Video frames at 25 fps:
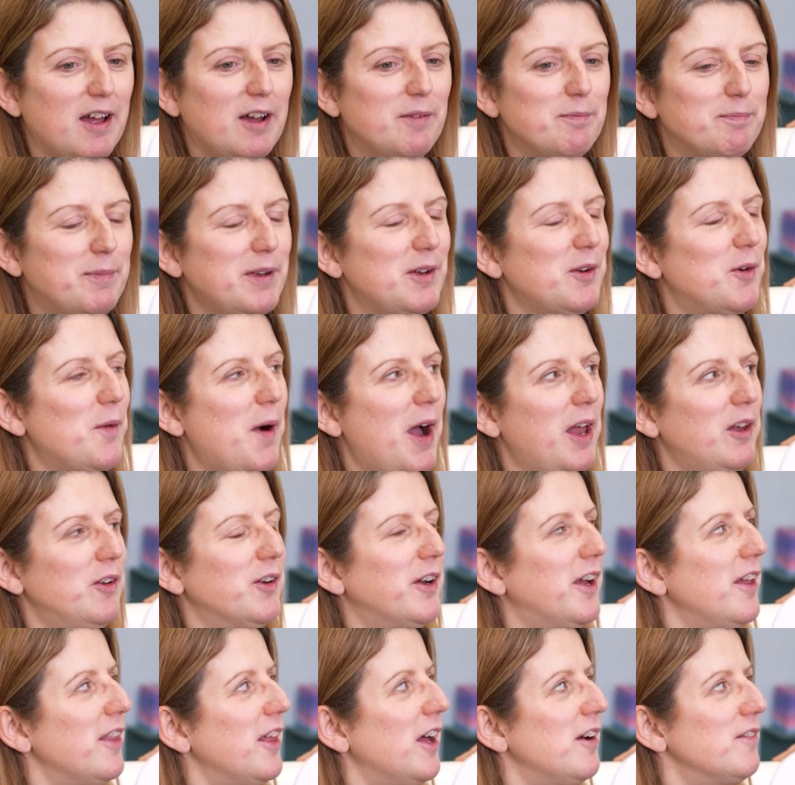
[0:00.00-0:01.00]
been quite
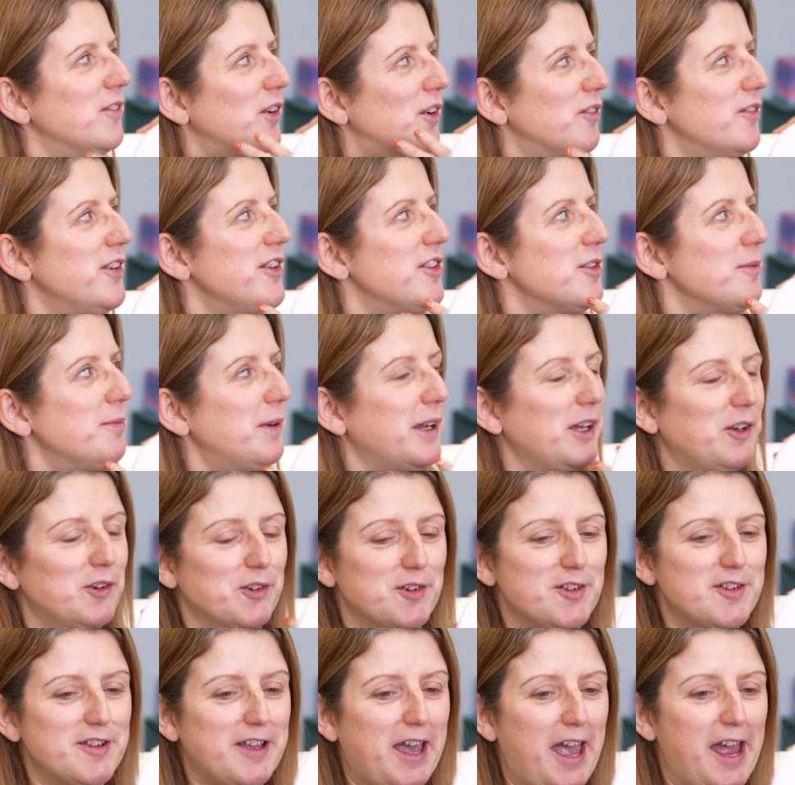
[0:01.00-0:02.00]
lucky that I've got reasonably good
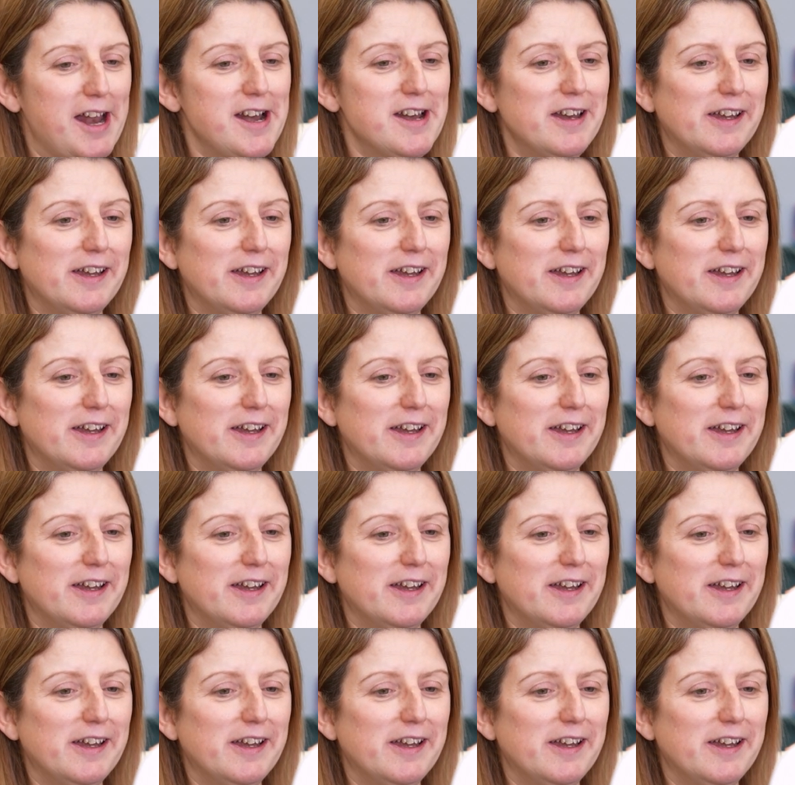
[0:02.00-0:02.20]
skin.